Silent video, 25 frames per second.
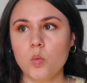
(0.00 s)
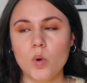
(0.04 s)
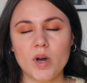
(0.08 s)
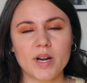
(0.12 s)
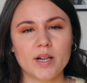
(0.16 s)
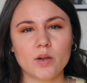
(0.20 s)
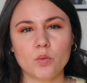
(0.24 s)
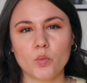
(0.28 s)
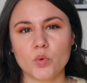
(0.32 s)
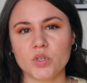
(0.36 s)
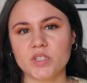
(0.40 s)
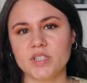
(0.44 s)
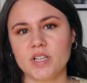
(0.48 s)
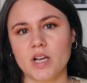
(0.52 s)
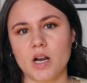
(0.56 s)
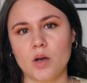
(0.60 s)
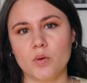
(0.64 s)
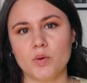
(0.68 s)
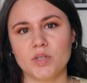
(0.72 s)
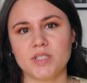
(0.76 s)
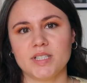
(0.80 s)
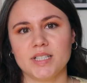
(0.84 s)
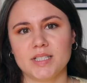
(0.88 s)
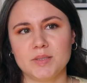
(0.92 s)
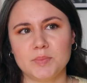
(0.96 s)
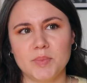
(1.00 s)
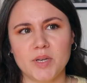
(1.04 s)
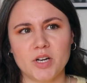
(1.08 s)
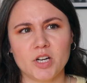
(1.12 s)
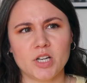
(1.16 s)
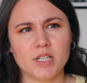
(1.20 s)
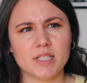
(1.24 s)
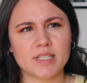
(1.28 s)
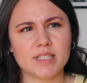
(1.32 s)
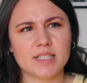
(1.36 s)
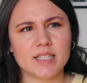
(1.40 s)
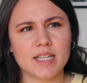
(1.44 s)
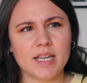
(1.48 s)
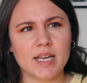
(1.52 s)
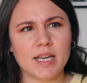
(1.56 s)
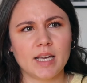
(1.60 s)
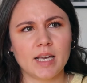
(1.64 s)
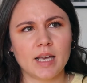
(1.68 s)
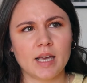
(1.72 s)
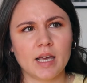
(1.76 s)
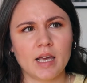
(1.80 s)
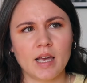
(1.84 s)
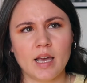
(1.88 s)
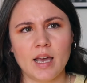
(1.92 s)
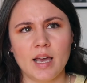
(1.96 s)
what it was that I was
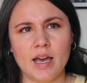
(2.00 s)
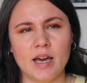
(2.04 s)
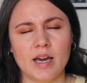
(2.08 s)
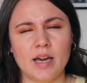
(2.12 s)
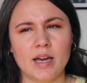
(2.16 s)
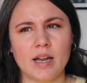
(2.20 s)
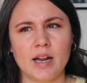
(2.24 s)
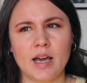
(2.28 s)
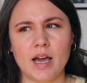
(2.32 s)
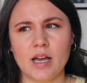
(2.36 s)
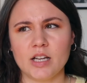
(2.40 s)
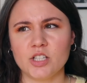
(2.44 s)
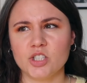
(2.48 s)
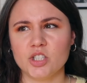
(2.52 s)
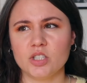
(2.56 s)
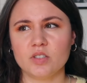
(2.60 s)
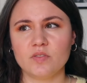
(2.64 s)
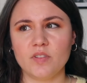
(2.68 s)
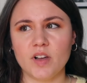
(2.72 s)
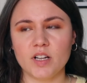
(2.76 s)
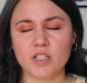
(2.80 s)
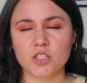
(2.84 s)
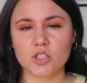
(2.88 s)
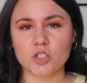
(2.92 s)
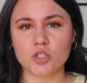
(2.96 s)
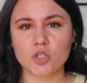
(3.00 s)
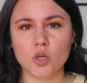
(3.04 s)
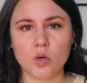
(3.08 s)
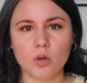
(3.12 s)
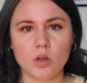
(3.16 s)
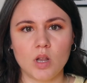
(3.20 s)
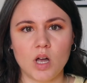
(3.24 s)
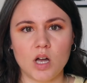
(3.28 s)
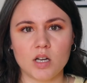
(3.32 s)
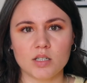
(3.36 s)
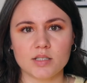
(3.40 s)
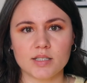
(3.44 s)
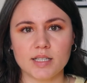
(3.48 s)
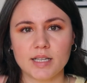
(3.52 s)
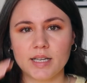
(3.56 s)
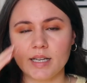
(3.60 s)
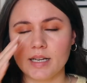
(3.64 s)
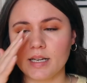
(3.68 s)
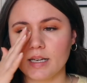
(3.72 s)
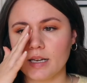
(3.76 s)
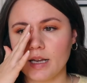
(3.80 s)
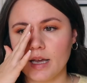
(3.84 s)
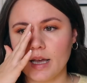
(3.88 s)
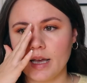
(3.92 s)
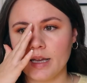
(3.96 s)
experiencing, and I just felt so lost,
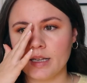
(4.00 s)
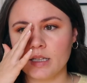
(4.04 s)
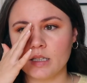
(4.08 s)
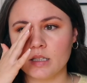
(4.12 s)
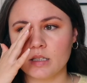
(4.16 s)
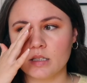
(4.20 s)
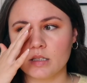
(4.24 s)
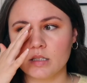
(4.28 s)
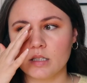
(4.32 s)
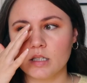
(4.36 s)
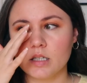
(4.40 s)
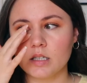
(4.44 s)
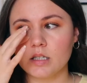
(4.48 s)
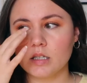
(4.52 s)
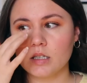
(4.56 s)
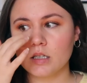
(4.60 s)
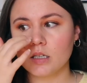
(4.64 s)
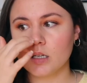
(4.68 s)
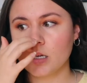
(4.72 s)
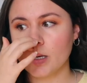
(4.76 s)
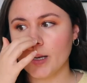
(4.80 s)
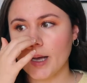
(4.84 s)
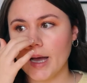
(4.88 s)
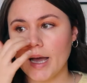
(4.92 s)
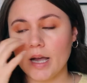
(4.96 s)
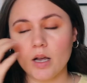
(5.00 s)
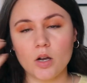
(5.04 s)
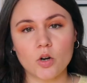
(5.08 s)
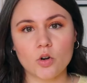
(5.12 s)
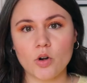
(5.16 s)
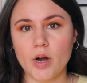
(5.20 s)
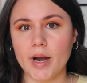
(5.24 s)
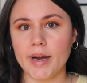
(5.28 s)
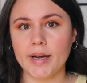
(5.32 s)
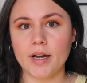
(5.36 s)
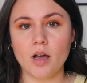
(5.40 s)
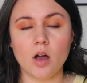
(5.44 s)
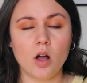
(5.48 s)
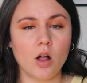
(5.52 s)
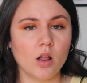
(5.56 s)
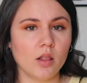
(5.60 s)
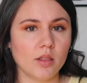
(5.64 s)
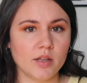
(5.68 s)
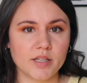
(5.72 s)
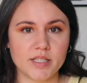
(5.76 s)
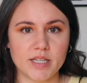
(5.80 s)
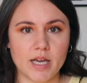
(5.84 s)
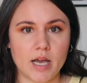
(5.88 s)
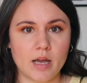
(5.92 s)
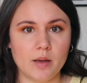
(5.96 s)
and I cried
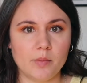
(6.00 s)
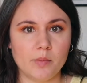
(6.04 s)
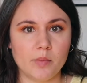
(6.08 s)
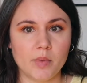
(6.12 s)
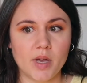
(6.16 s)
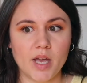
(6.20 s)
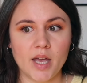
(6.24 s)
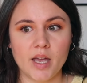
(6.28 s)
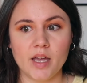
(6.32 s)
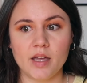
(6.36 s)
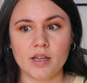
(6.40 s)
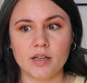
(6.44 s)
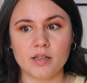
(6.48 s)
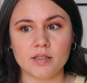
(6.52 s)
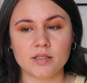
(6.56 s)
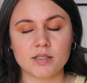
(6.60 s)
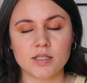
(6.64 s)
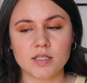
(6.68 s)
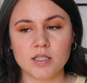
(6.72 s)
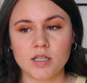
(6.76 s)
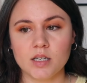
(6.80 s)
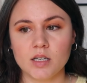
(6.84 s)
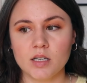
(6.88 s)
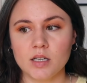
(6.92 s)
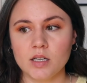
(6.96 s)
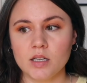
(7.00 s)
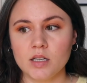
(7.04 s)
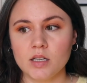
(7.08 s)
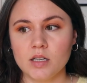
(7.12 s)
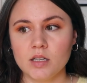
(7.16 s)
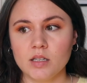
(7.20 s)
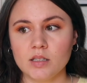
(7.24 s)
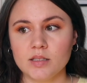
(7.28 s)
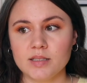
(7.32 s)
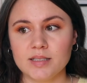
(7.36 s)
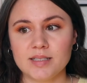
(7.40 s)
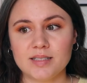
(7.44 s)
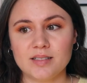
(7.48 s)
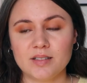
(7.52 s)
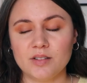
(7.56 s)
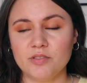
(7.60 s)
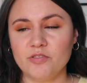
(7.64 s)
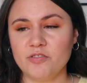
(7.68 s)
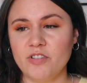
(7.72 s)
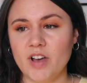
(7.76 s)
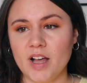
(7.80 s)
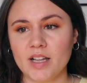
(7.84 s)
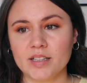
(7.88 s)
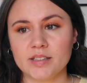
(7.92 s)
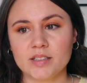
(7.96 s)
all the time and
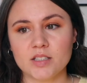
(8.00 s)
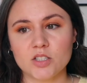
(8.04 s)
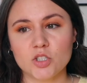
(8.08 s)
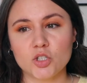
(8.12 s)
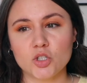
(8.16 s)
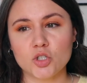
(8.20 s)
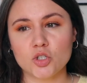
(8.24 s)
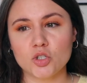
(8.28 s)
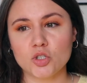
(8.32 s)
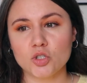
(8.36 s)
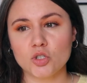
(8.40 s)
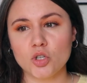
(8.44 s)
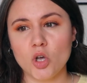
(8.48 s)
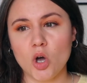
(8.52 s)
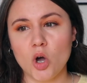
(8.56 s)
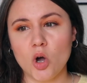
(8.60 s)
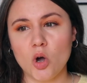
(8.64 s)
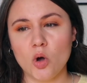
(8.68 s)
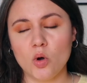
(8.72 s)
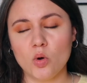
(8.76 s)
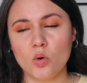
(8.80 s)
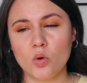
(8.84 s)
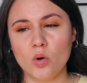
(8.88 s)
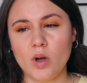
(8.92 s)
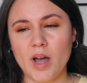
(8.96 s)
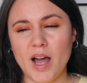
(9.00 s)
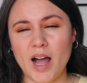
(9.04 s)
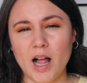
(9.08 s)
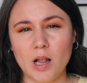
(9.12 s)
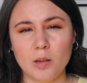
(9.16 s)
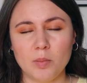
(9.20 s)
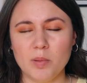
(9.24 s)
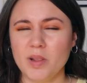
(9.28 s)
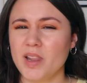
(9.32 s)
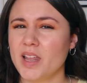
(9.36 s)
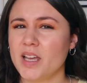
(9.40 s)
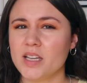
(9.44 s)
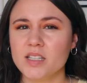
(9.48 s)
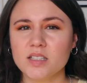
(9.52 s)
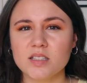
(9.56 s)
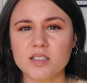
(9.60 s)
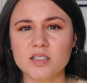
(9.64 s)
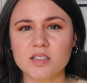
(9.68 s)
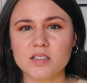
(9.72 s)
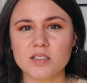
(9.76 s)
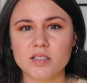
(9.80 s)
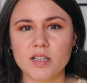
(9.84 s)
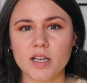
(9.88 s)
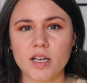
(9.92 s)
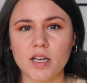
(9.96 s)
felt so
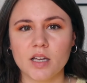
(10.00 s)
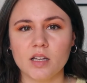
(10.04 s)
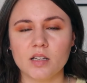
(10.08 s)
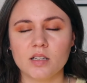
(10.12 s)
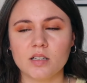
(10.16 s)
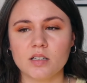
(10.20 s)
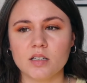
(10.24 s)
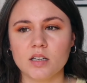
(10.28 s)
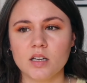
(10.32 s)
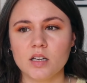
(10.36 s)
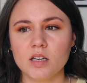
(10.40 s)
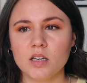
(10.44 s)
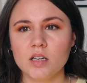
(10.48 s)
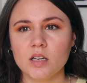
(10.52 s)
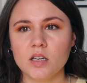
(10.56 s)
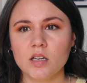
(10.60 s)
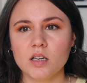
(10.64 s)
helpless. And